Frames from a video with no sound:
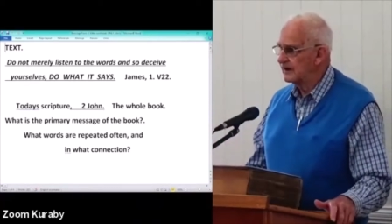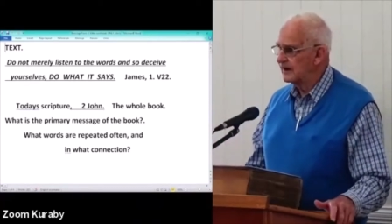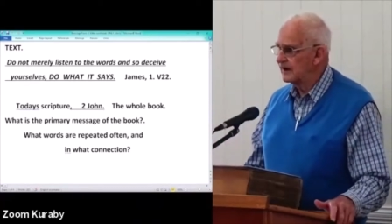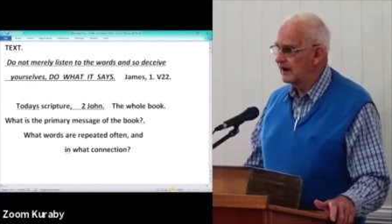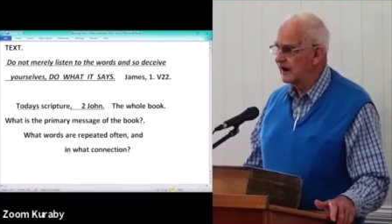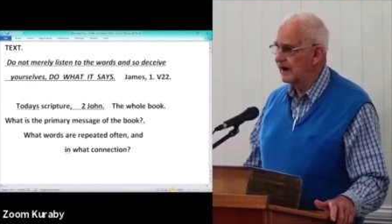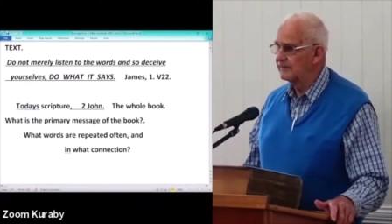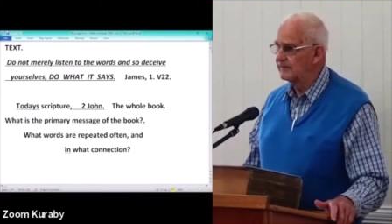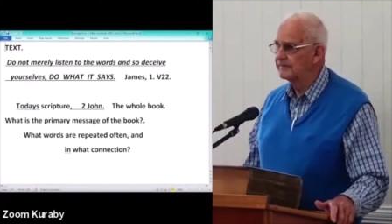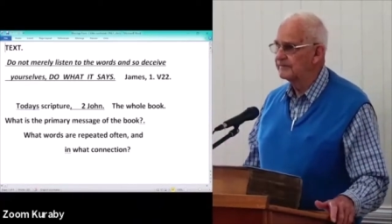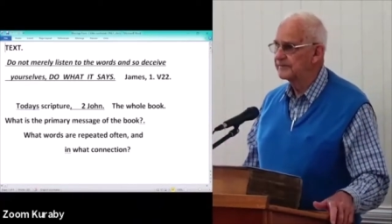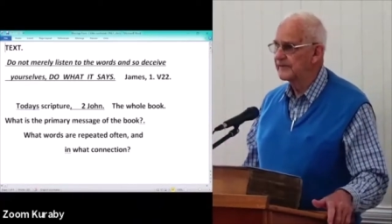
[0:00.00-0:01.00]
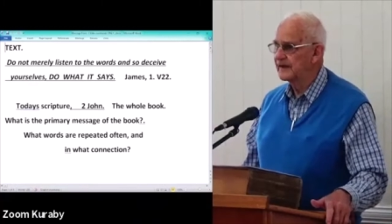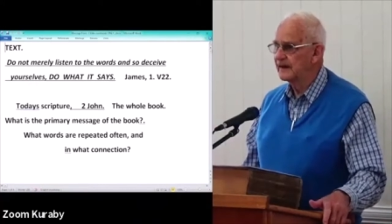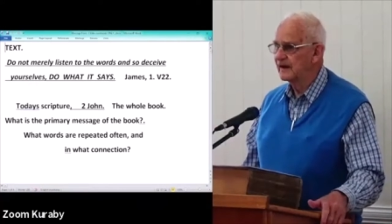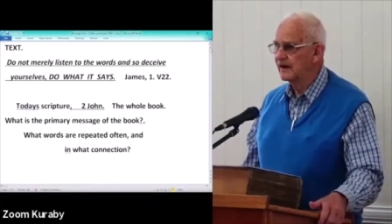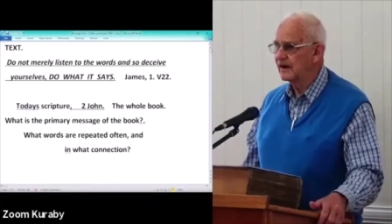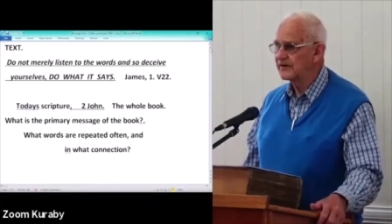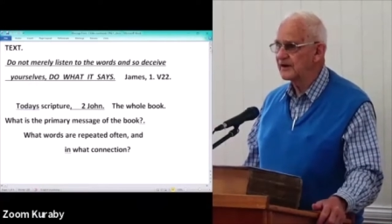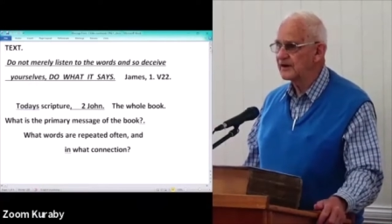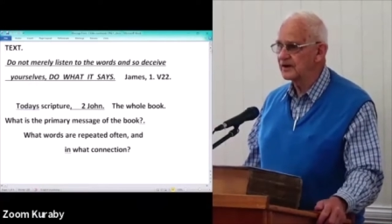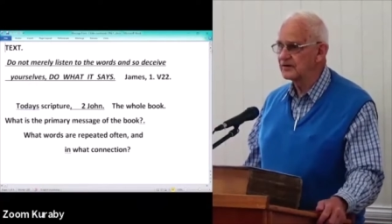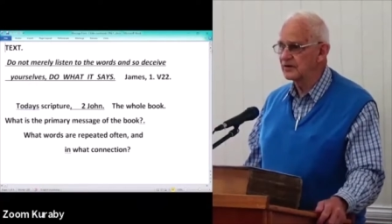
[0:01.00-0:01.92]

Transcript: Um, I think a good